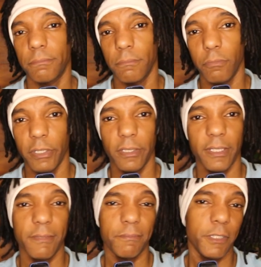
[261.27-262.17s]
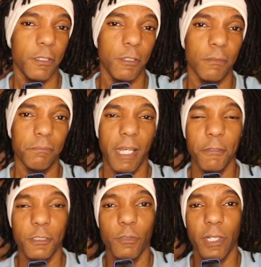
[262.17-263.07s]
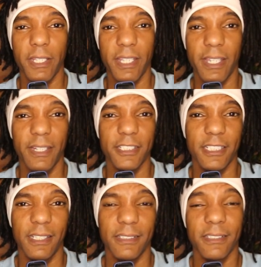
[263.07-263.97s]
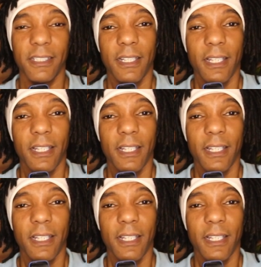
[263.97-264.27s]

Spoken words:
really, you know, I'll do what I can since